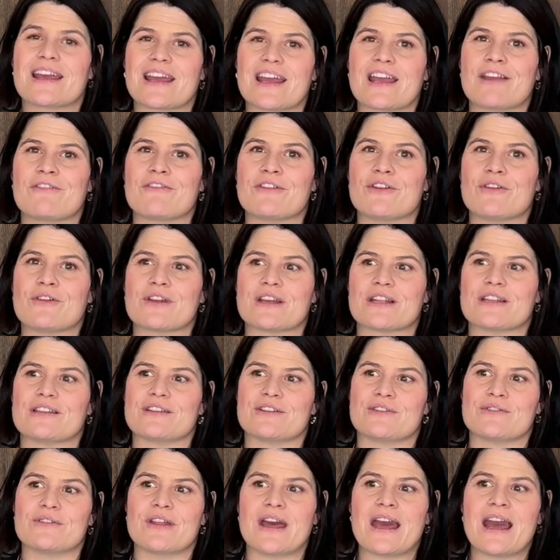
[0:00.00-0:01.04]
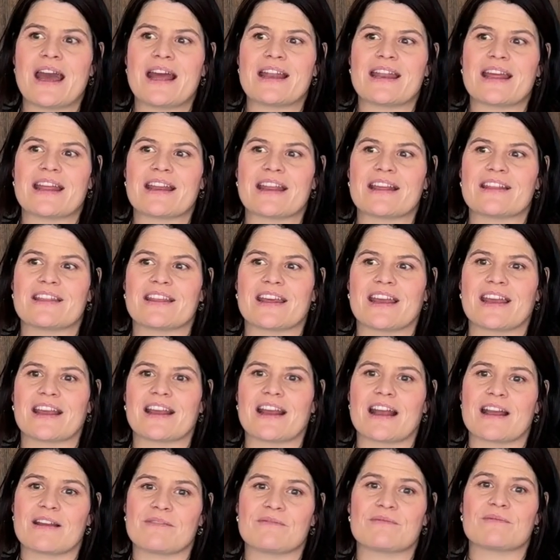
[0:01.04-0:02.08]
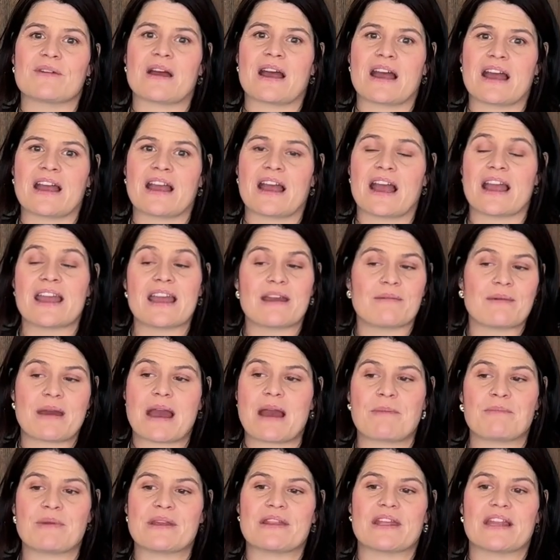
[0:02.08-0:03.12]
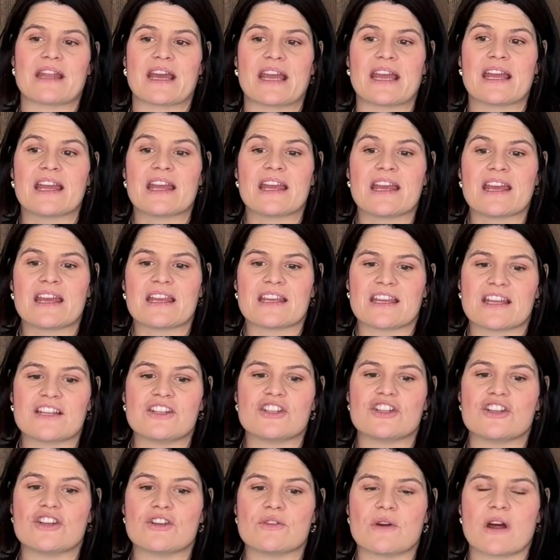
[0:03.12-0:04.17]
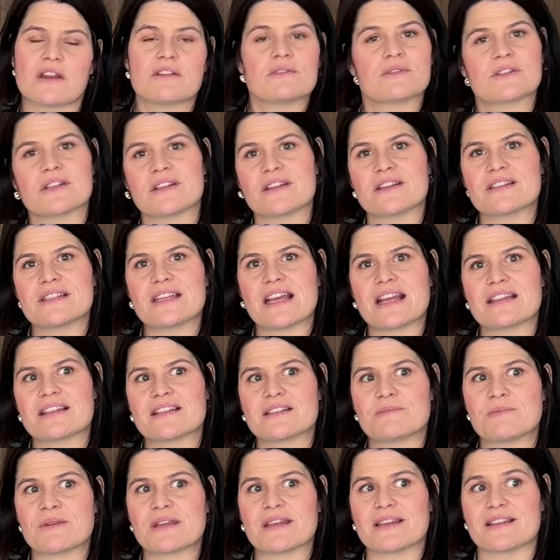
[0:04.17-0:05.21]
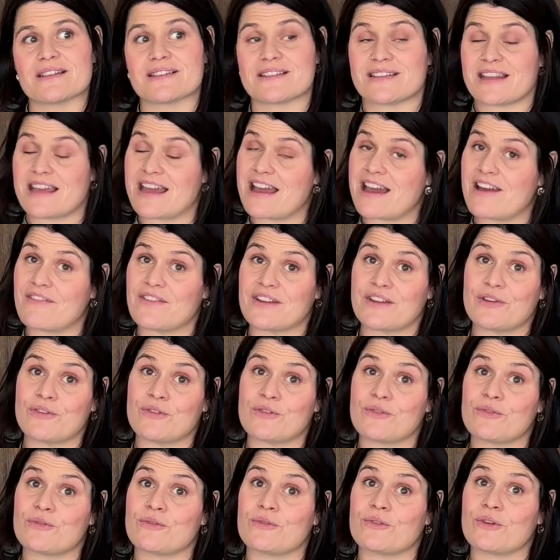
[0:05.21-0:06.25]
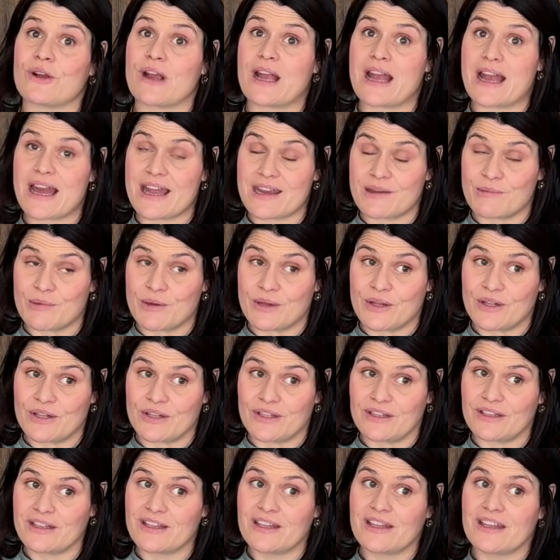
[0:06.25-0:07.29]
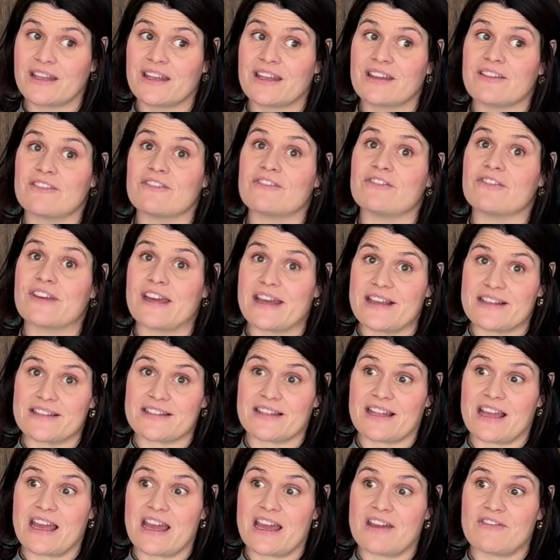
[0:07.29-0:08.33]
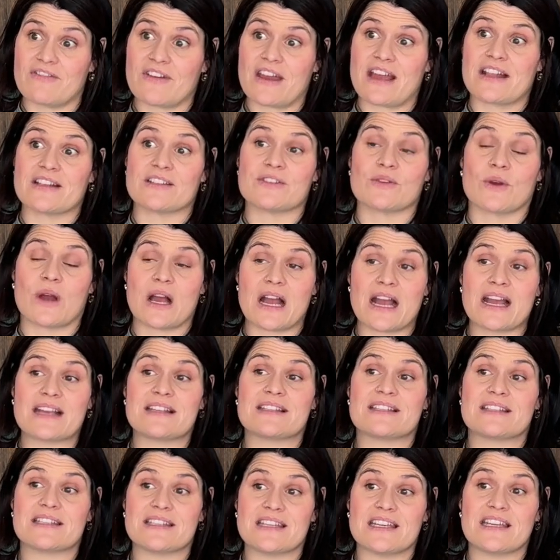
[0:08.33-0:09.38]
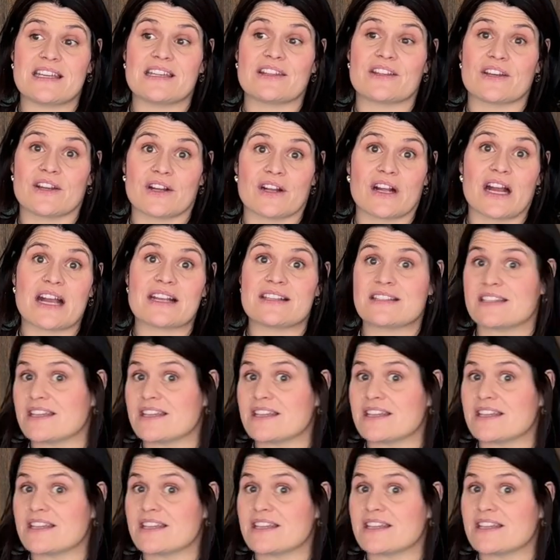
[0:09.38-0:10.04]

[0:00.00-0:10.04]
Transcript: if you can do that. And I think I am happy that I continued on with the Lisianthus because they have incredible vase life. And so I see their